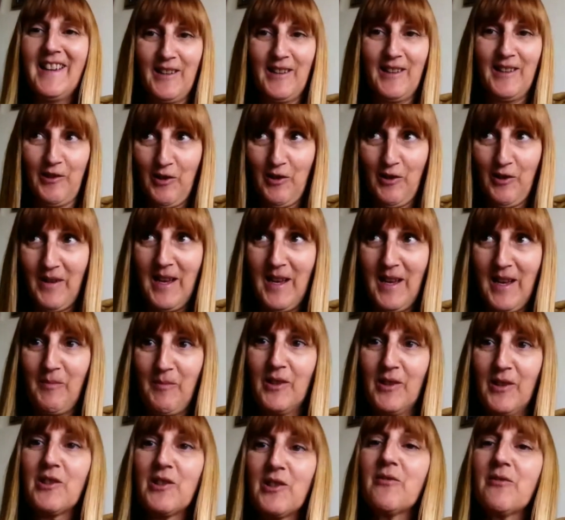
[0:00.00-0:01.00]
And although I am
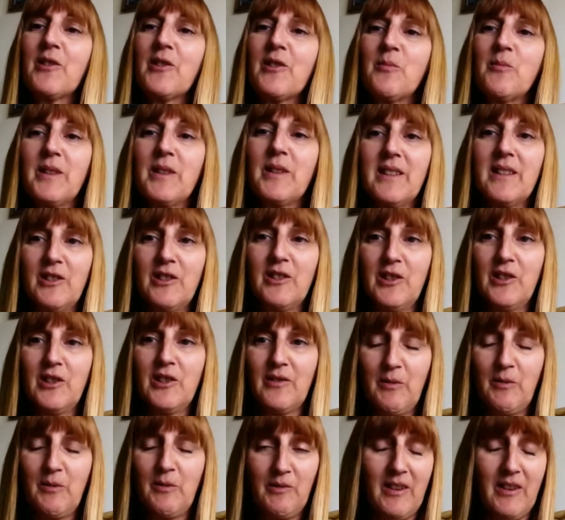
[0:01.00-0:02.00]
claustrophobic, you know,
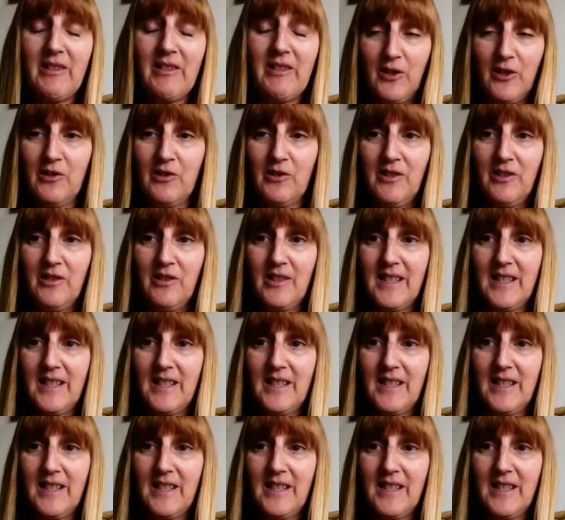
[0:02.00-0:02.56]
they were very good,